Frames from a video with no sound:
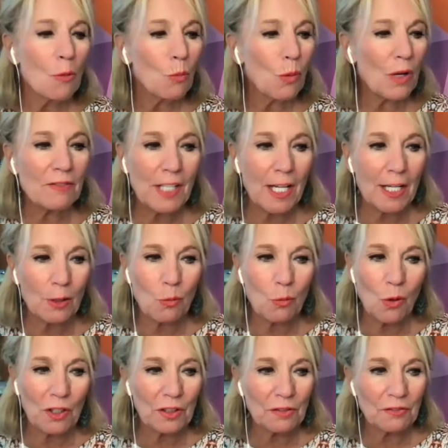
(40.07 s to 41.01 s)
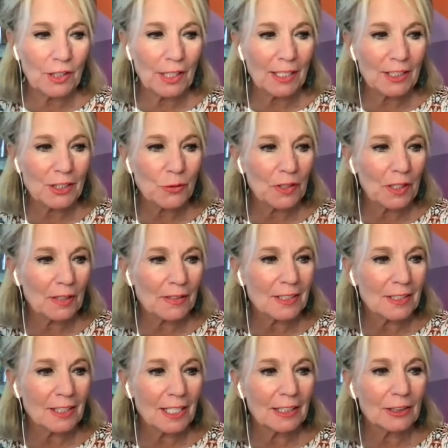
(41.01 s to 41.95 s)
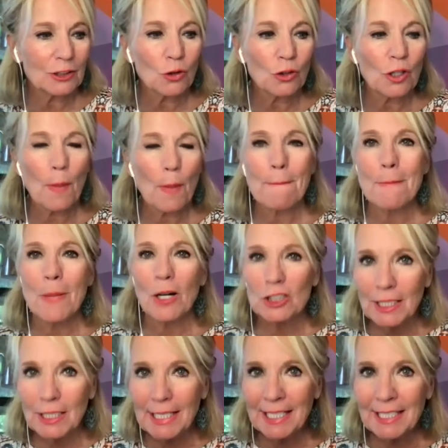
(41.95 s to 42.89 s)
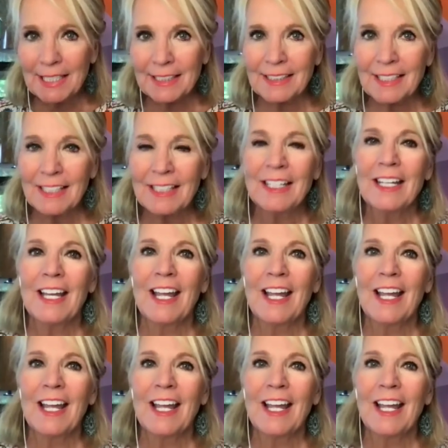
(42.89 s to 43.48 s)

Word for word: We've got a wonderful guest with us today, Laura Mulliken,